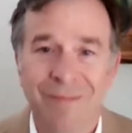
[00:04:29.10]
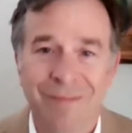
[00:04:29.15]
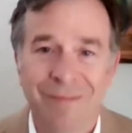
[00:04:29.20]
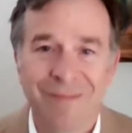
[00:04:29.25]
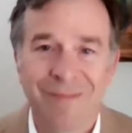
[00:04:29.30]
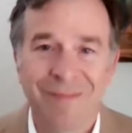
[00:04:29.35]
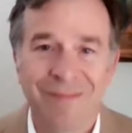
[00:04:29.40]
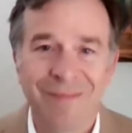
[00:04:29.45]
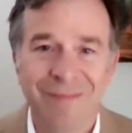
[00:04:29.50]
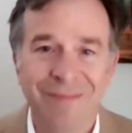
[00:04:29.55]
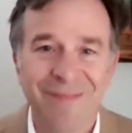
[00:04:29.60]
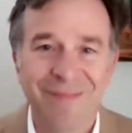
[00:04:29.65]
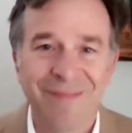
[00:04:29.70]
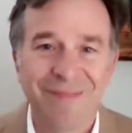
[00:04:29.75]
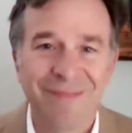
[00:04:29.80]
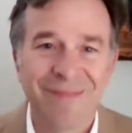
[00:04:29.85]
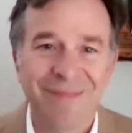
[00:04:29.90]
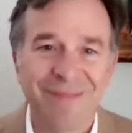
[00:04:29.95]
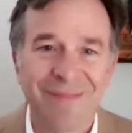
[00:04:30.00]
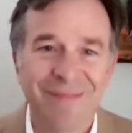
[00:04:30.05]

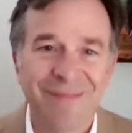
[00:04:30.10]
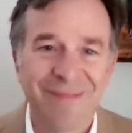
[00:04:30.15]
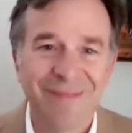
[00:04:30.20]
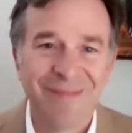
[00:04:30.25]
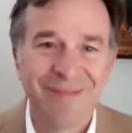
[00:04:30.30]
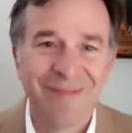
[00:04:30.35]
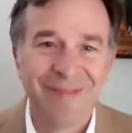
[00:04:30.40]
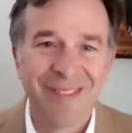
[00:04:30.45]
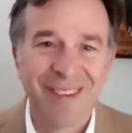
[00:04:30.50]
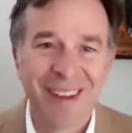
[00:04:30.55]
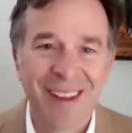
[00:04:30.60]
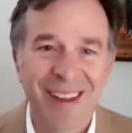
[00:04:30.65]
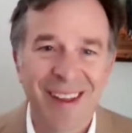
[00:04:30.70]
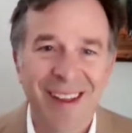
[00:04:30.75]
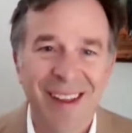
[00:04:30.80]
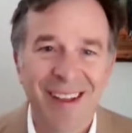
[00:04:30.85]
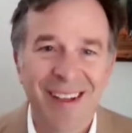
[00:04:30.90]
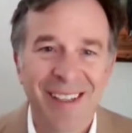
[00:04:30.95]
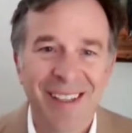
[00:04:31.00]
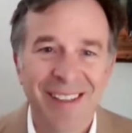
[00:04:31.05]

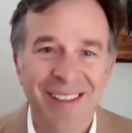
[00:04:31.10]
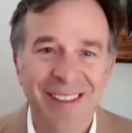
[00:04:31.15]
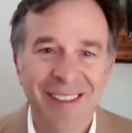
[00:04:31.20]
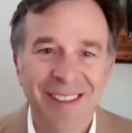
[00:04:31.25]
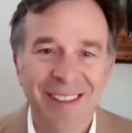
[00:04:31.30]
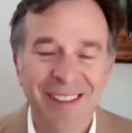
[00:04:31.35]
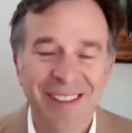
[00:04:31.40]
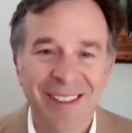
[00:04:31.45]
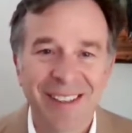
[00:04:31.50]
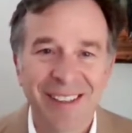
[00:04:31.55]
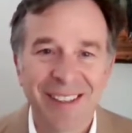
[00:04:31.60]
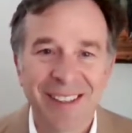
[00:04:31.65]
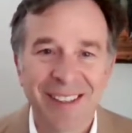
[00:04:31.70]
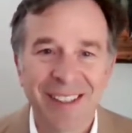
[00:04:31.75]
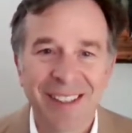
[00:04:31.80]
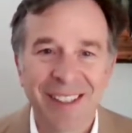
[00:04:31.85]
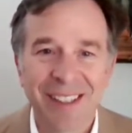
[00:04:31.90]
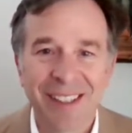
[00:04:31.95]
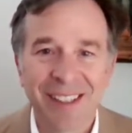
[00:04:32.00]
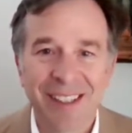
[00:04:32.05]

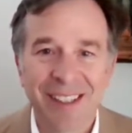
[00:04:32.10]
(silent)